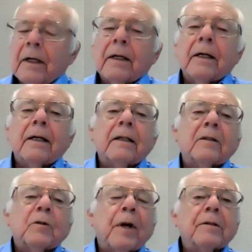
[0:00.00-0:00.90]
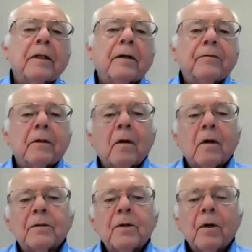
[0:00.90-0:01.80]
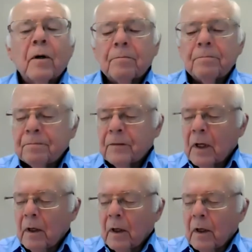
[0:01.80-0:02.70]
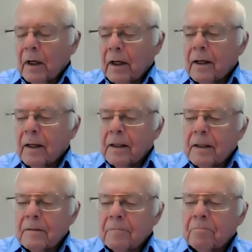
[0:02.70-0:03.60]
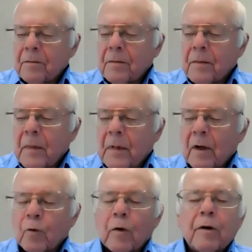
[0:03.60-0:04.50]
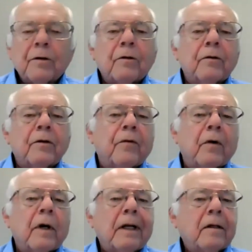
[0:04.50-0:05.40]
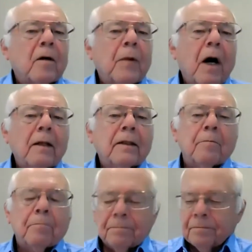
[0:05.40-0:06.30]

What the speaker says: especially if they're long-term, in order to defer income on them.